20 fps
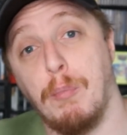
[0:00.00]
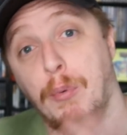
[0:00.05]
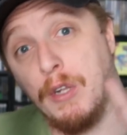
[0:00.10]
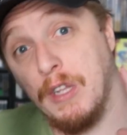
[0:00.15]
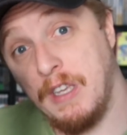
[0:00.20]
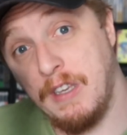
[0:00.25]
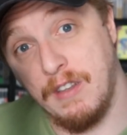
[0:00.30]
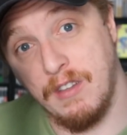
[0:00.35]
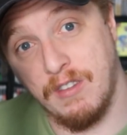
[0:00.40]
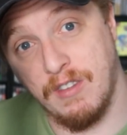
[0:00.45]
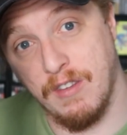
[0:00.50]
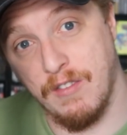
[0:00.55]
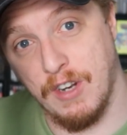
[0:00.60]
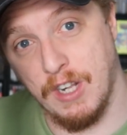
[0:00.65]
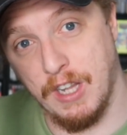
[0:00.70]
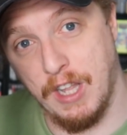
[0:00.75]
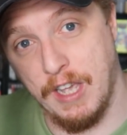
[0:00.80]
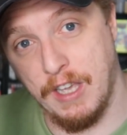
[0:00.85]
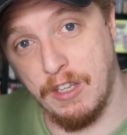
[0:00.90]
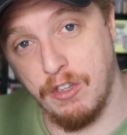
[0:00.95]
please give it
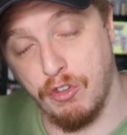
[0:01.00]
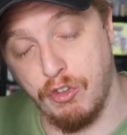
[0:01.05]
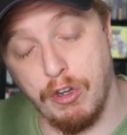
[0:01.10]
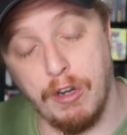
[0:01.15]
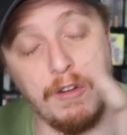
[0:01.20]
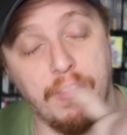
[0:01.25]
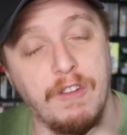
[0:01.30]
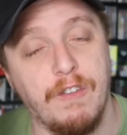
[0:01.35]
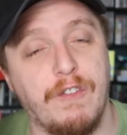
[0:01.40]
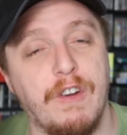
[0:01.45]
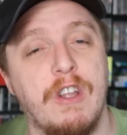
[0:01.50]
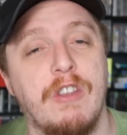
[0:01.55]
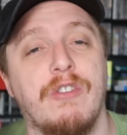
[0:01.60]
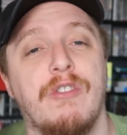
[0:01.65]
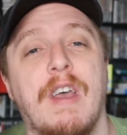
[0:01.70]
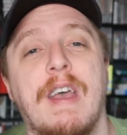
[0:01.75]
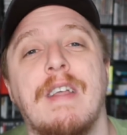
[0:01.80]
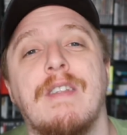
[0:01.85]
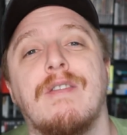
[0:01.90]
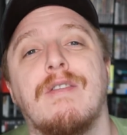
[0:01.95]
a like, share with your
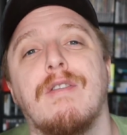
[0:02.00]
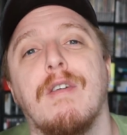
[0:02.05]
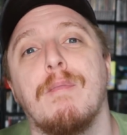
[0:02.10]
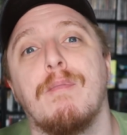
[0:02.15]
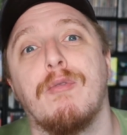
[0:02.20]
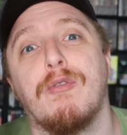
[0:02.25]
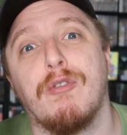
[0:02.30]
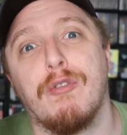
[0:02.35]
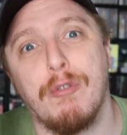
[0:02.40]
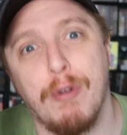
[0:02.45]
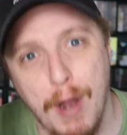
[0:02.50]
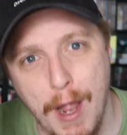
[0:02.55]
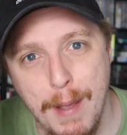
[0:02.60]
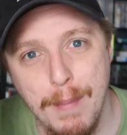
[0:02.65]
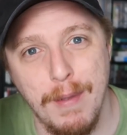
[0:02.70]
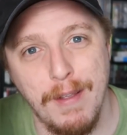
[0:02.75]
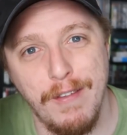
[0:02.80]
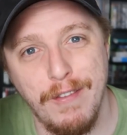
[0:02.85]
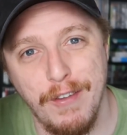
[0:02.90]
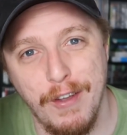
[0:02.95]
friends, and
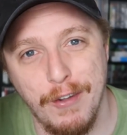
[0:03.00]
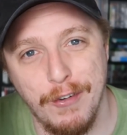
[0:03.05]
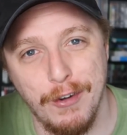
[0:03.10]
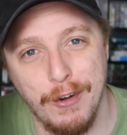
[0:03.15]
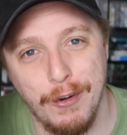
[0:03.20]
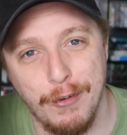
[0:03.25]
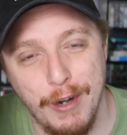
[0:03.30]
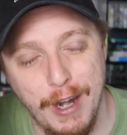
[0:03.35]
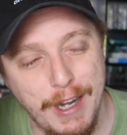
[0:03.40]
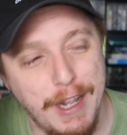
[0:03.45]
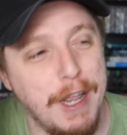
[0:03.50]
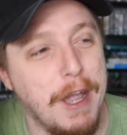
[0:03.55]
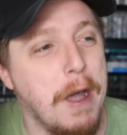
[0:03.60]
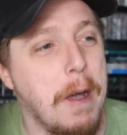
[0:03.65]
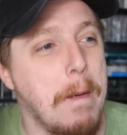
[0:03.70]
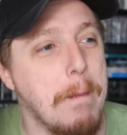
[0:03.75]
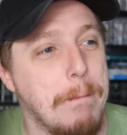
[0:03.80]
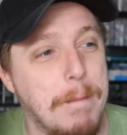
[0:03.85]
subscribe if you haven't already.